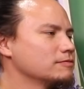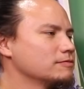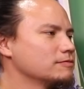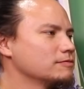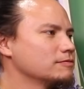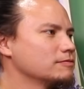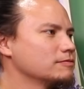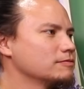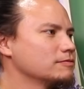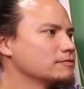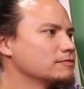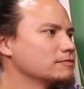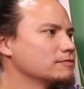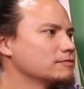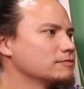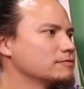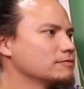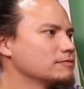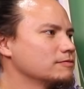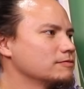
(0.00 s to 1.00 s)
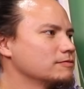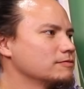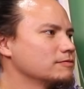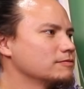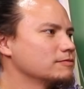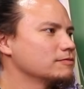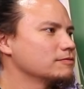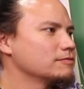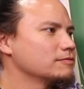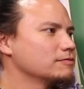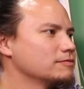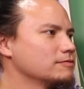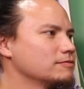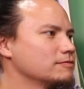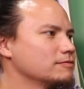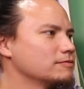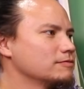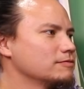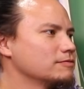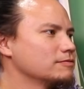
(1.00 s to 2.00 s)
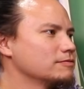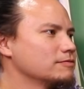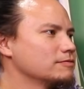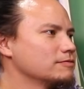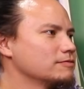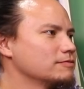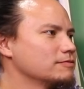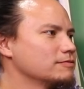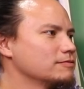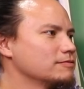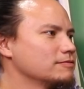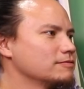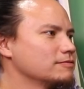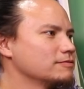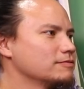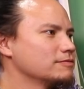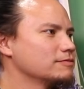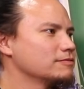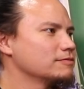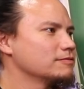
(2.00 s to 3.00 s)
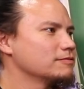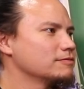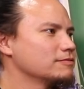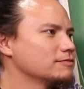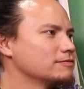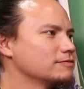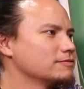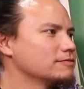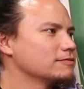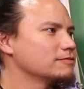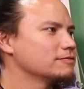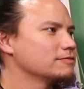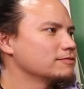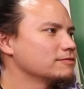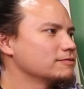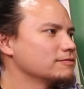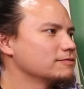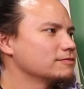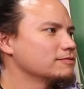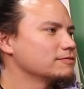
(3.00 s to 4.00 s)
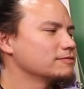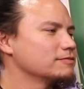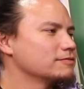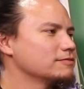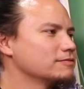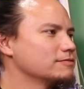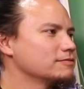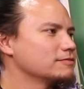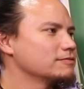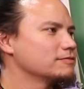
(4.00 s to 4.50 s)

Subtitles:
(silent)